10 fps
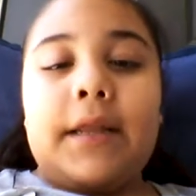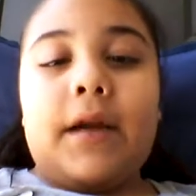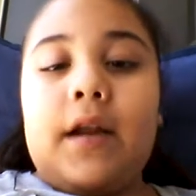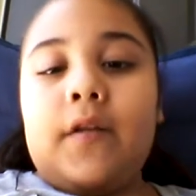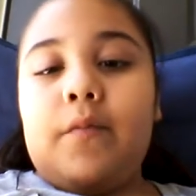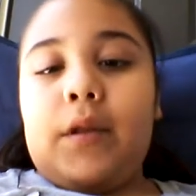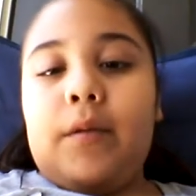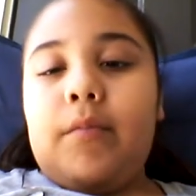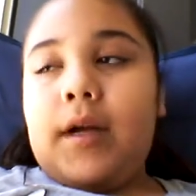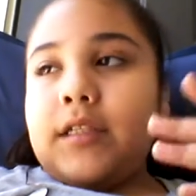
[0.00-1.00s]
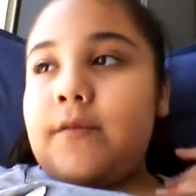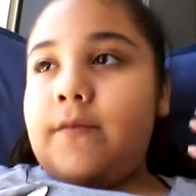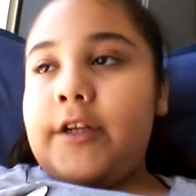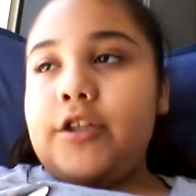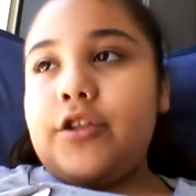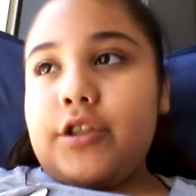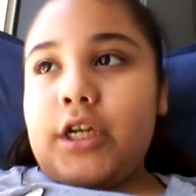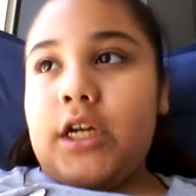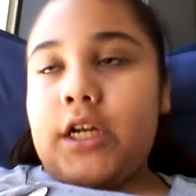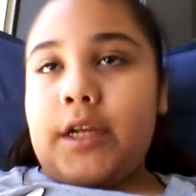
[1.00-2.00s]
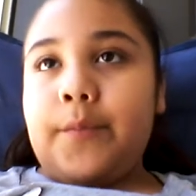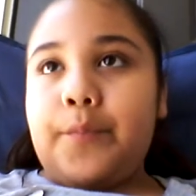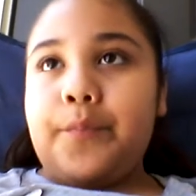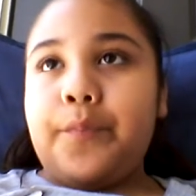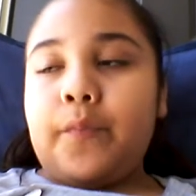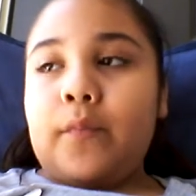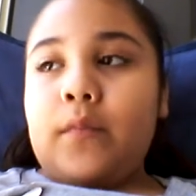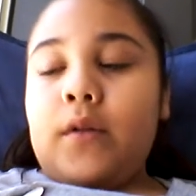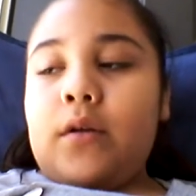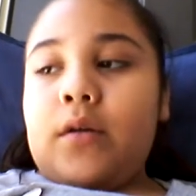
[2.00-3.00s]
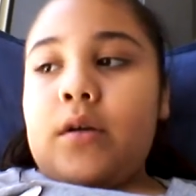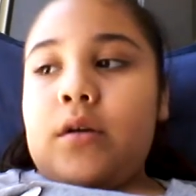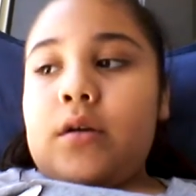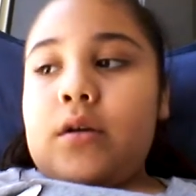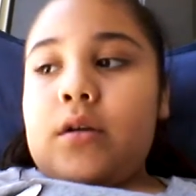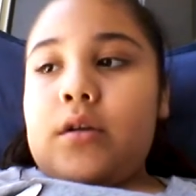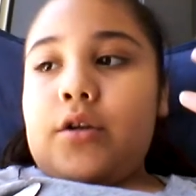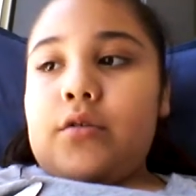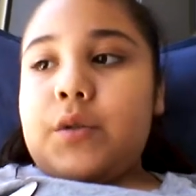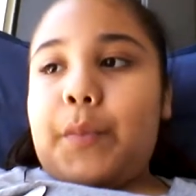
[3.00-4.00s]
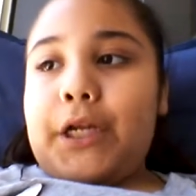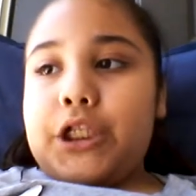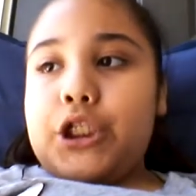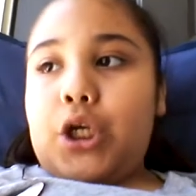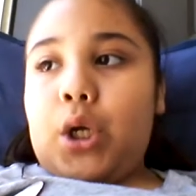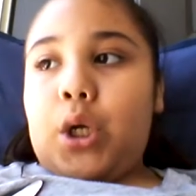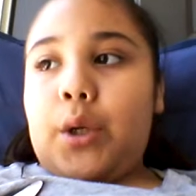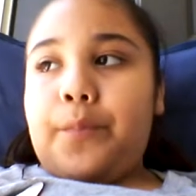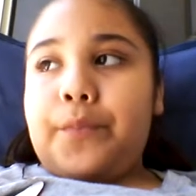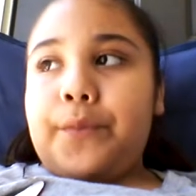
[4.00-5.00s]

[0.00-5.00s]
any kind of blind bags in winter time. Littlest Pet Shop,